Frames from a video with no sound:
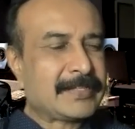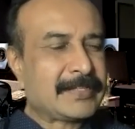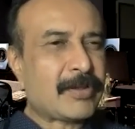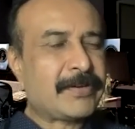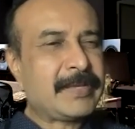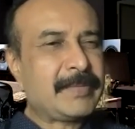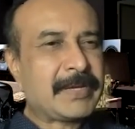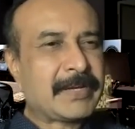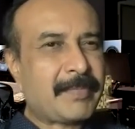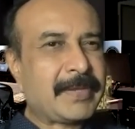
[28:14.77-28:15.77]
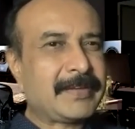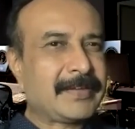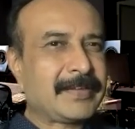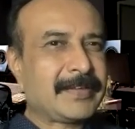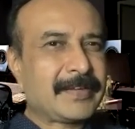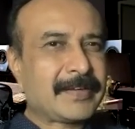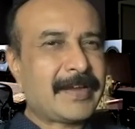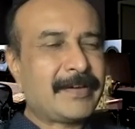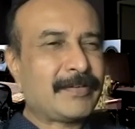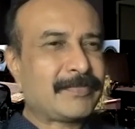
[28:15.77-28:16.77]
it's already becoming
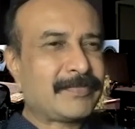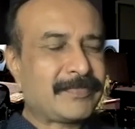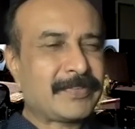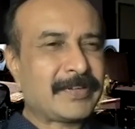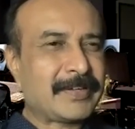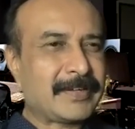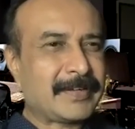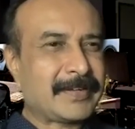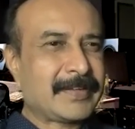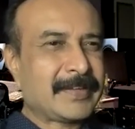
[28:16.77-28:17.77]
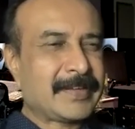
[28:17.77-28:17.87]
kind of a